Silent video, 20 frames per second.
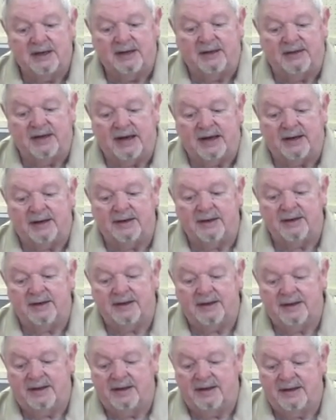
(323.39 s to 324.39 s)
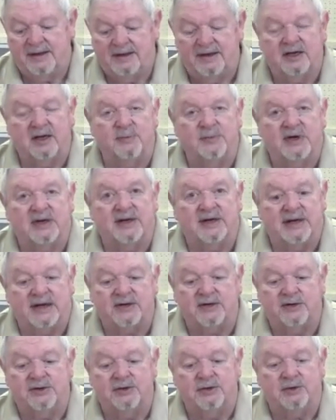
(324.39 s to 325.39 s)
then can be
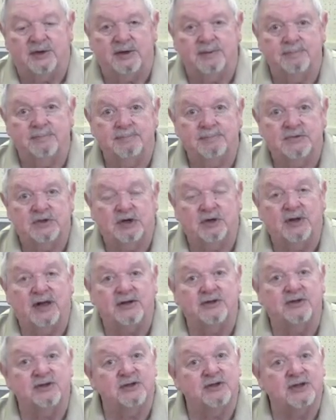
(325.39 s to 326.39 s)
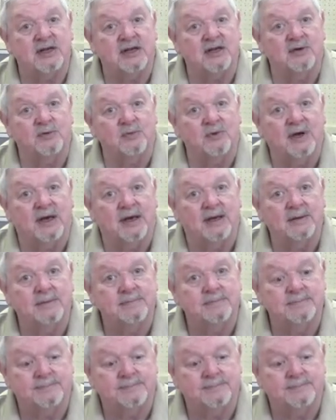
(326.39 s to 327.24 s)
connected to it. So that's a second way.